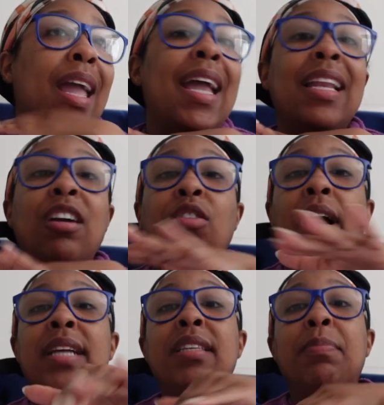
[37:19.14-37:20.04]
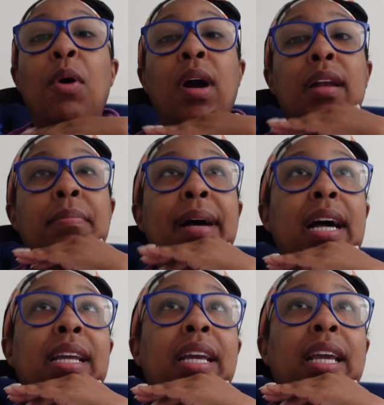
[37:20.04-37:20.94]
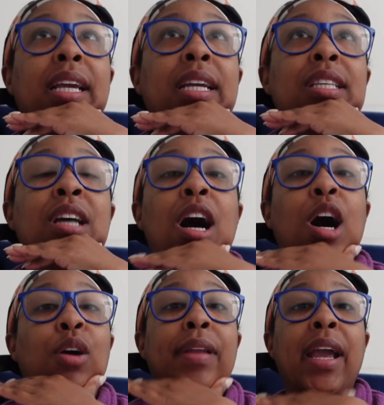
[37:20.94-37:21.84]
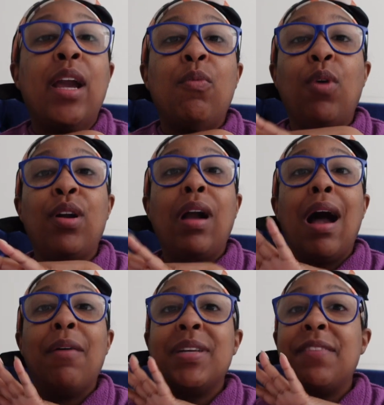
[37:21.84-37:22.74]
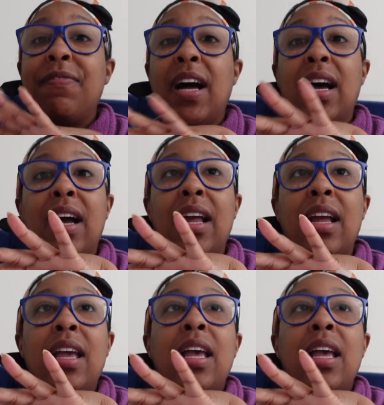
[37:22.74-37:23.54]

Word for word: And the crazy part about it is, all day at work, I was fine.